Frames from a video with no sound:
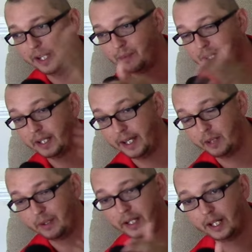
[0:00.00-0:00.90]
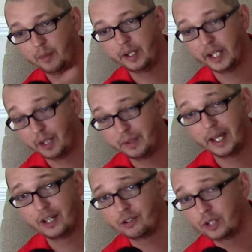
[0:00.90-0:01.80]
enemy to enemy to enemy to enemy
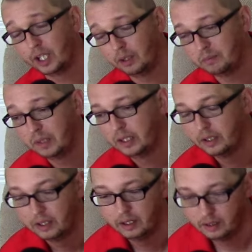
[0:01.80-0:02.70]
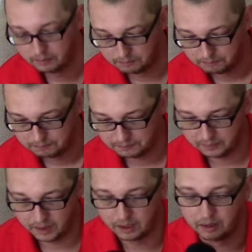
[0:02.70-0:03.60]
as you kill
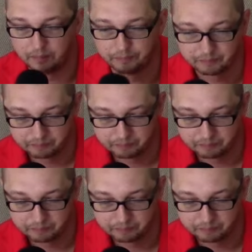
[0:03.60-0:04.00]
them.